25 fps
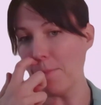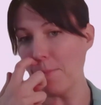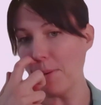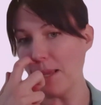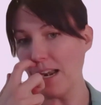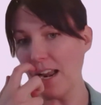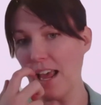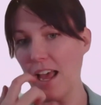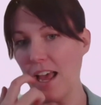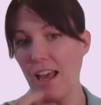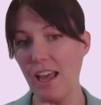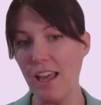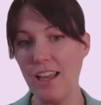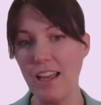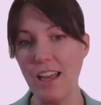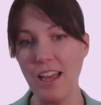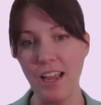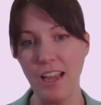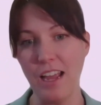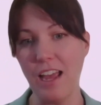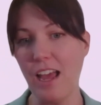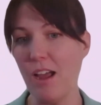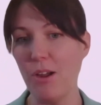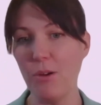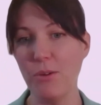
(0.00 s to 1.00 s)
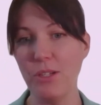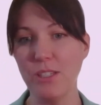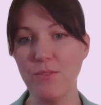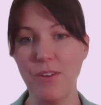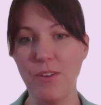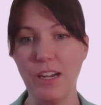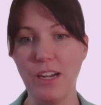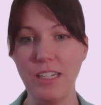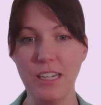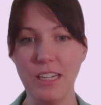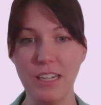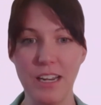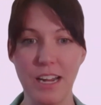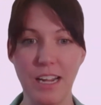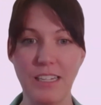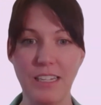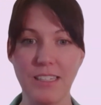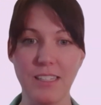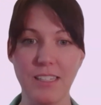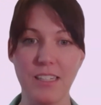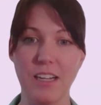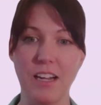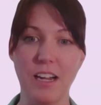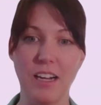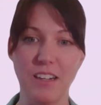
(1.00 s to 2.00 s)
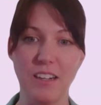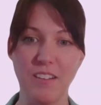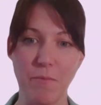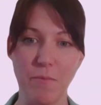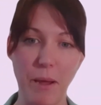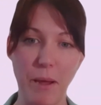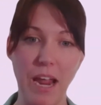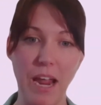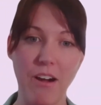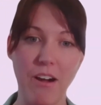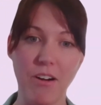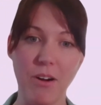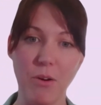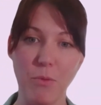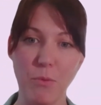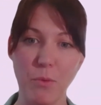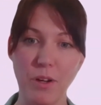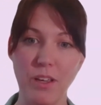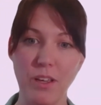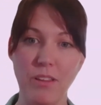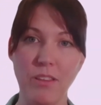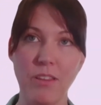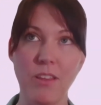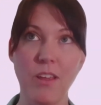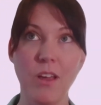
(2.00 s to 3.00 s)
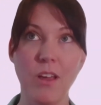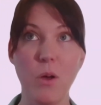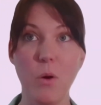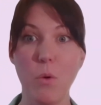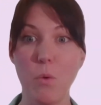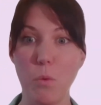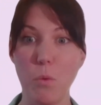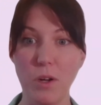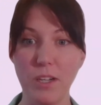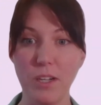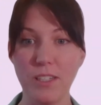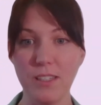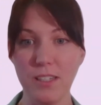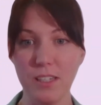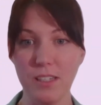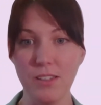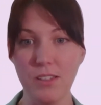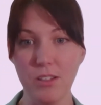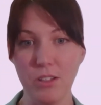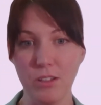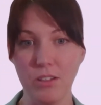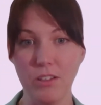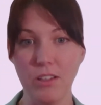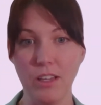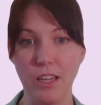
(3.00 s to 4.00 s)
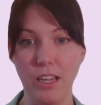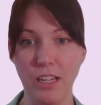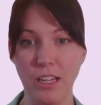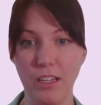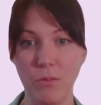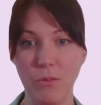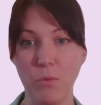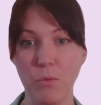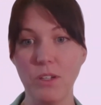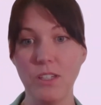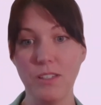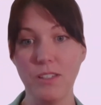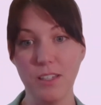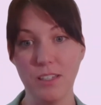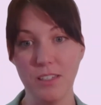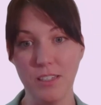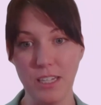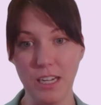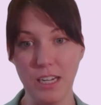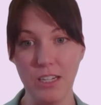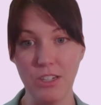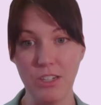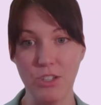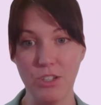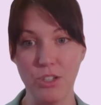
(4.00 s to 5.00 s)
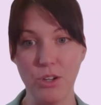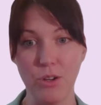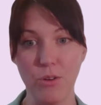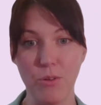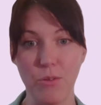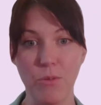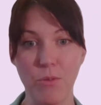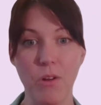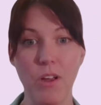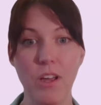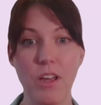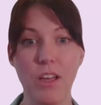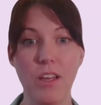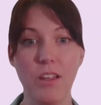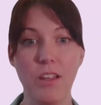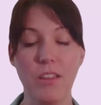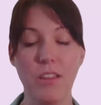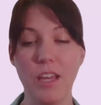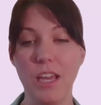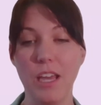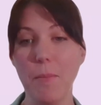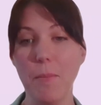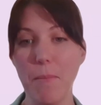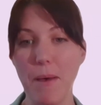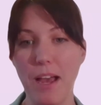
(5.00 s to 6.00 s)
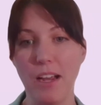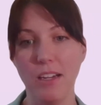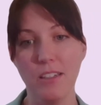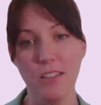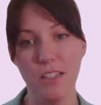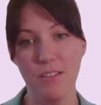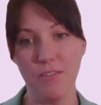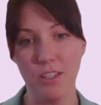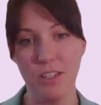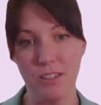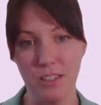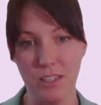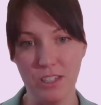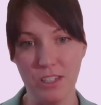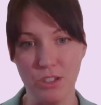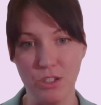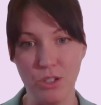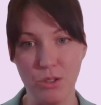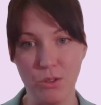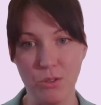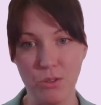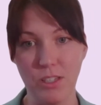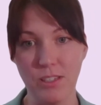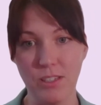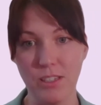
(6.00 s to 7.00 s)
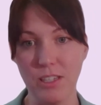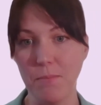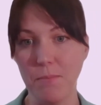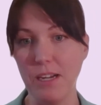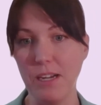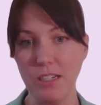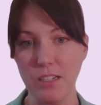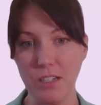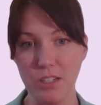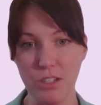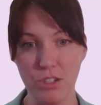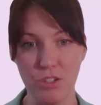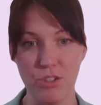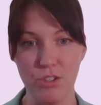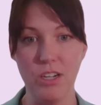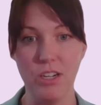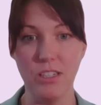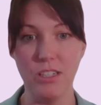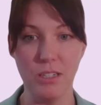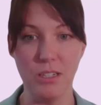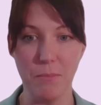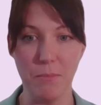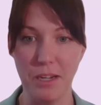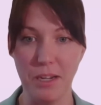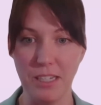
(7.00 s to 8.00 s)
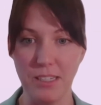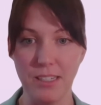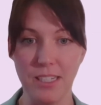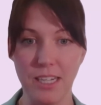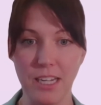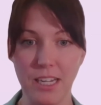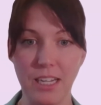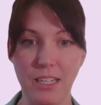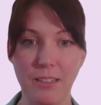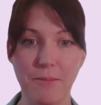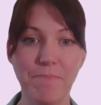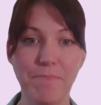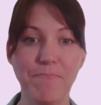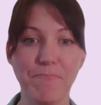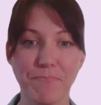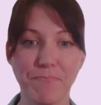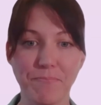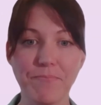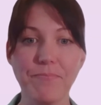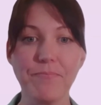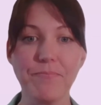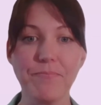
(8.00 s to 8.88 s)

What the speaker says: But I always find it nice to kind of pair it with what does this look like? What does the data show the impact of this issue is in my district, in my state?